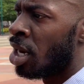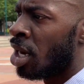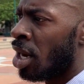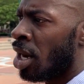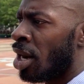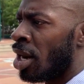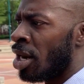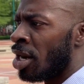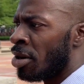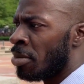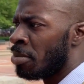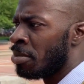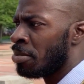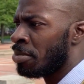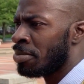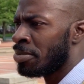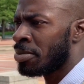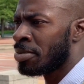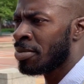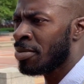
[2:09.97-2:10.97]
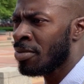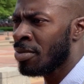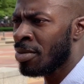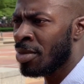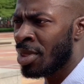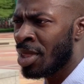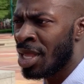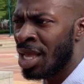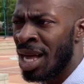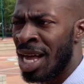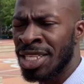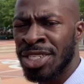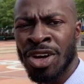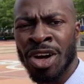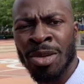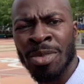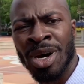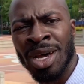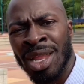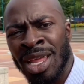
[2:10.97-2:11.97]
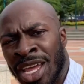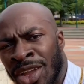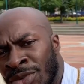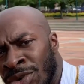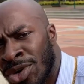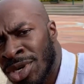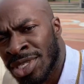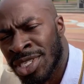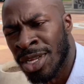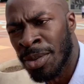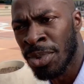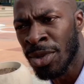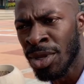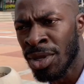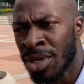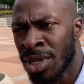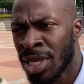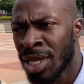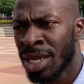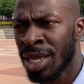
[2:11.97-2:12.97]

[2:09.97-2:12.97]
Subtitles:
I talk about it like real simple,